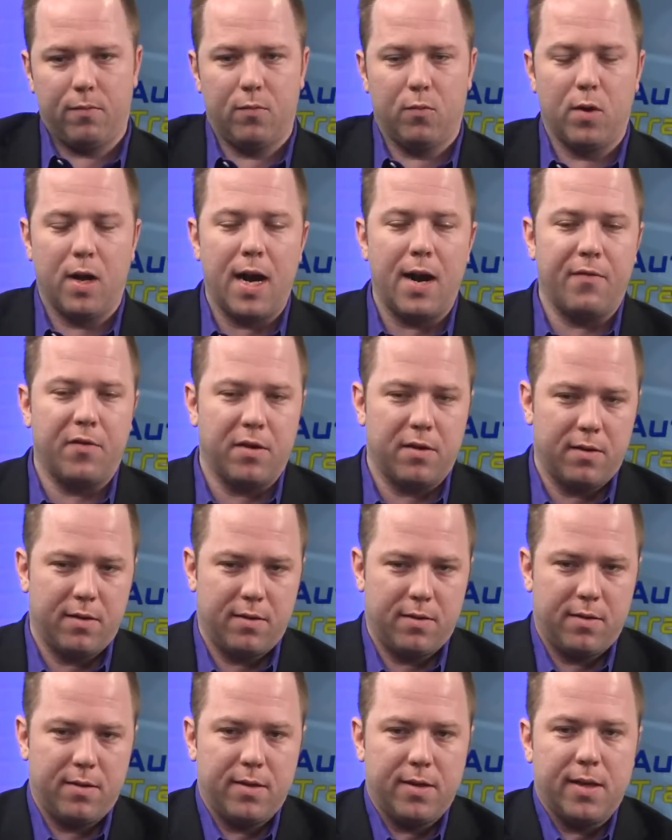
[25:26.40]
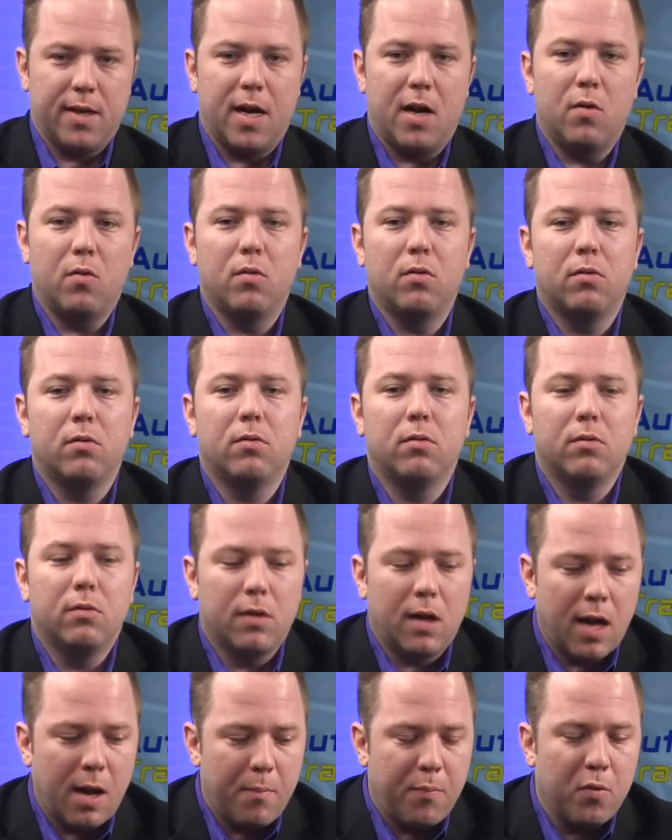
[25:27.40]
whatever, you know?
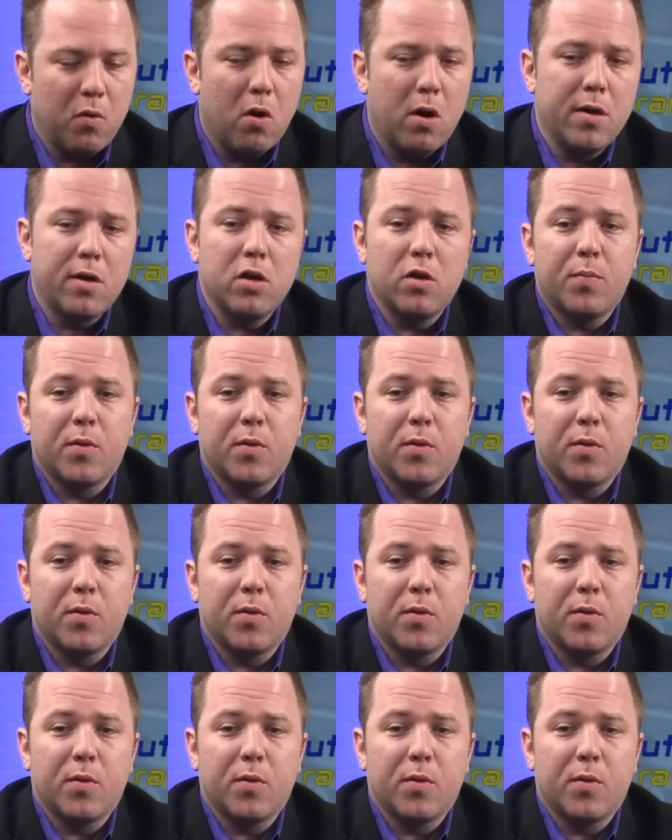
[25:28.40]
I applaud you